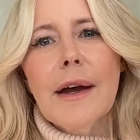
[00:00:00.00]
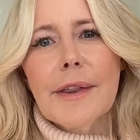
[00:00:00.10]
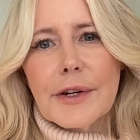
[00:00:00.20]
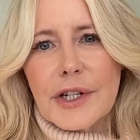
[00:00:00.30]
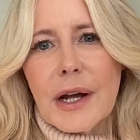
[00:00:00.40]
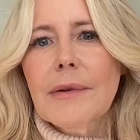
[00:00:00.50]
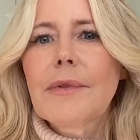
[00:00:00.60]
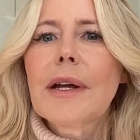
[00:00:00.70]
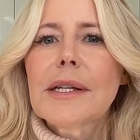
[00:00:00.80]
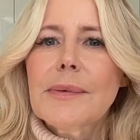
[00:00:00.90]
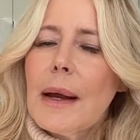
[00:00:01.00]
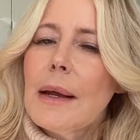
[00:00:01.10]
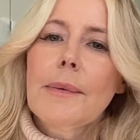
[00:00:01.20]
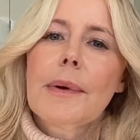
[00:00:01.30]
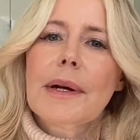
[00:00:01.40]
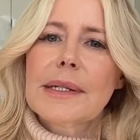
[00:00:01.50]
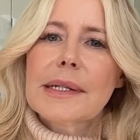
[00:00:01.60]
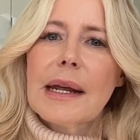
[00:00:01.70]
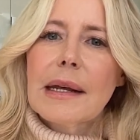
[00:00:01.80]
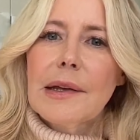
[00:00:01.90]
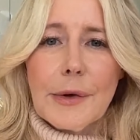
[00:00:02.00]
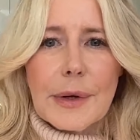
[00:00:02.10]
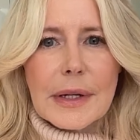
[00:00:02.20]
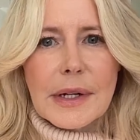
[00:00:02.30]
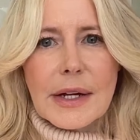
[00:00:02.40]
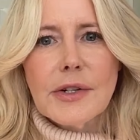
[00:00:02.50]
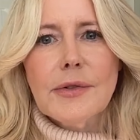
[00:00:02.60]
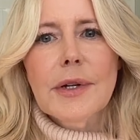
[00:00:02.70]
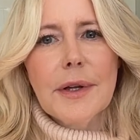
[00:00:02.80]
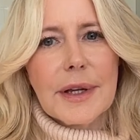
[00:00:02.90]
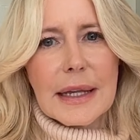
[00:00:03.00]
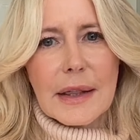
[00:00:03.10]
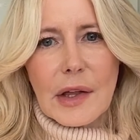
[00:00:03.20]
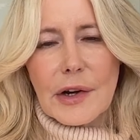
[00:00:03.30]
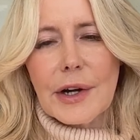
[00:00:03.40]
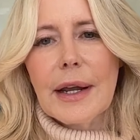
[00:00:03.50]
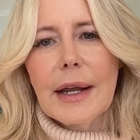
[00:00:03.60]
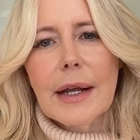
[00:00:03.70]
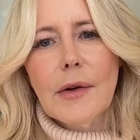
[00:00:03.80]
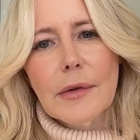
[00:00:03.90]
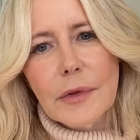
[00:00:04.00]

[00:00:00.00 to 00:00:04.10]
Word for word: other genres right where it's like you know industrial e-learning